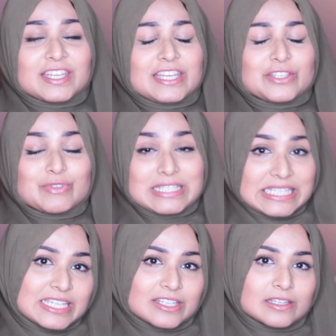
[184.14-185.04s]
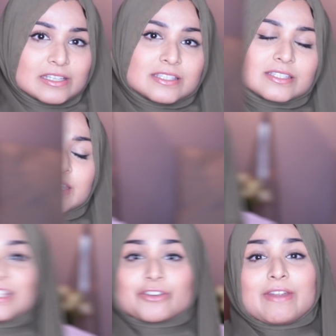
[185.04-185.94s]
it is ridiculous.
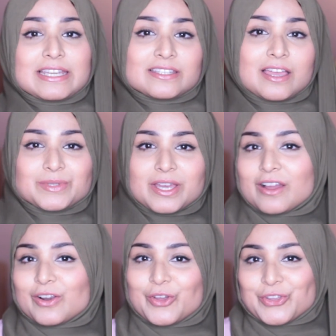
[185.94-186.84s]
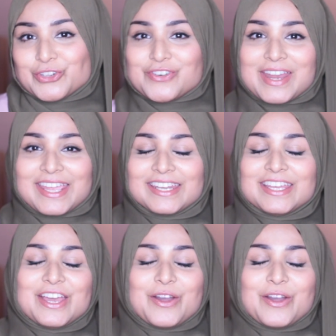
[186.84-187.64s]
It's a great time to unclog your drain.